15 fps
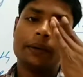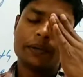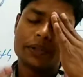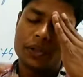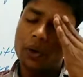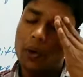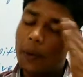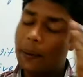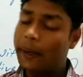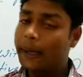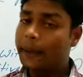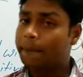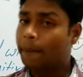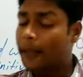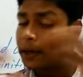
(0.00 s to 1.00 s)
So
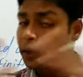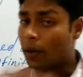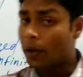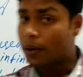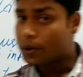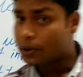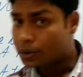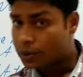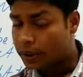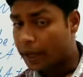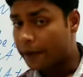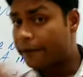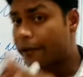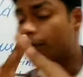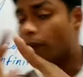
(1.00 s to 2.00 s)
only in order
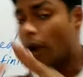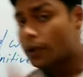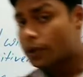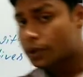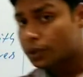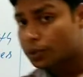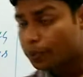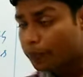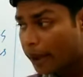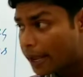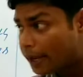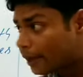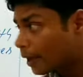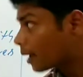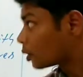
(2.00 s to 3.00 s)
to, if you want to
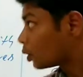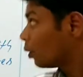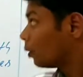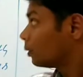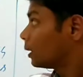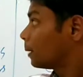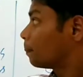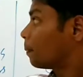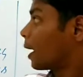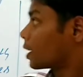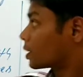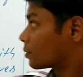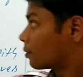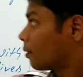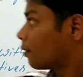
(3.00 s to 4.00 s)
make at all the
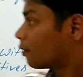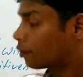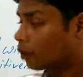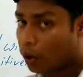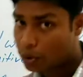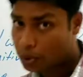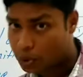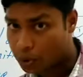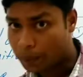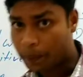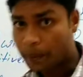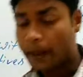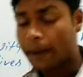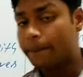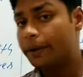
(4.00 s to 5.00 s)
past form of ought
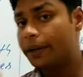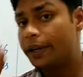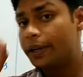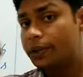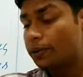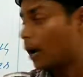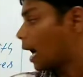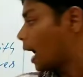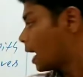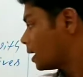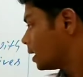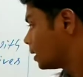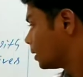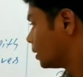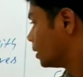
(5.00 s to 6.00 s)
to, we need to
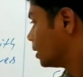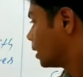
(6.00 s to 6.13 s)
add